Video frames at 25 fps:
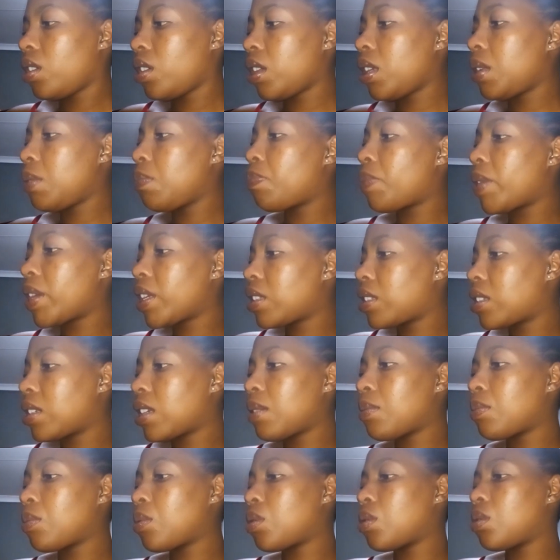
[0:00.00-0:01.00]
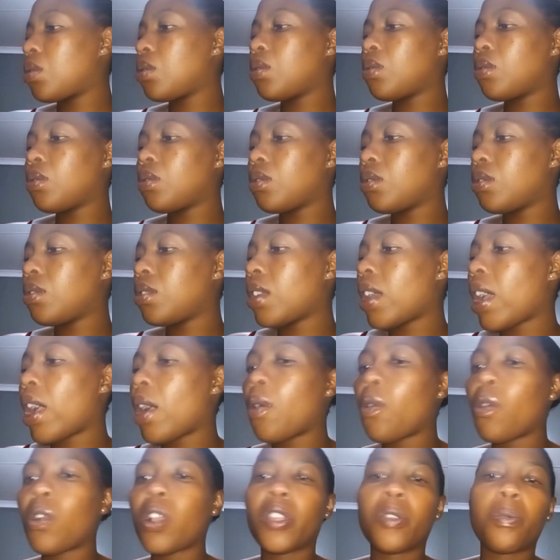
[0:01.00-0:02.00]
In bad times, I
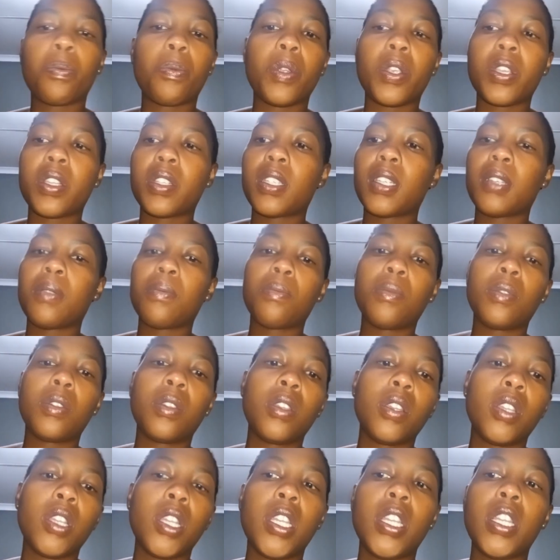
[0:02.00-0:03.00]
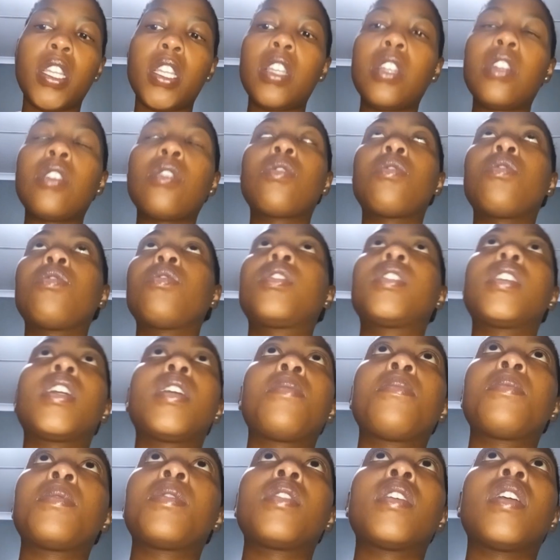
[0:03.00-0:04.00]
always praise Him. In good
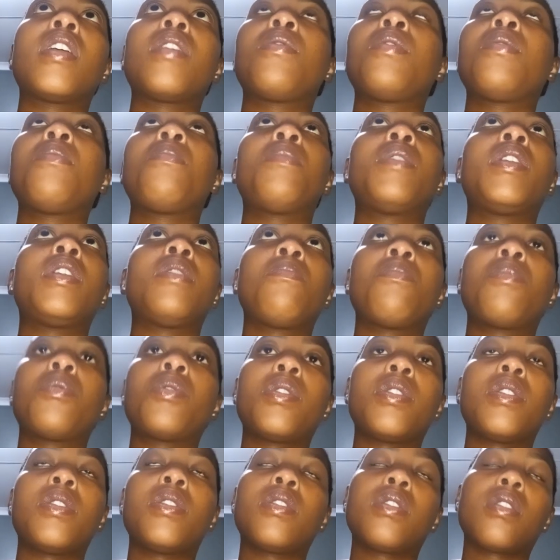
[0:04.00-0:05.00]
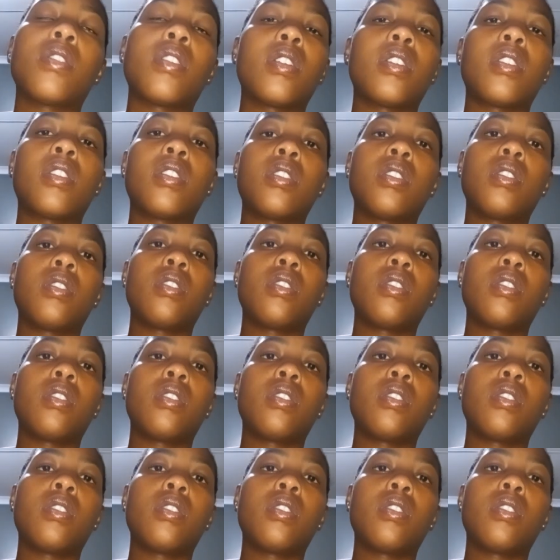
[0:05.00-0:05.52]
times, I remain praising God.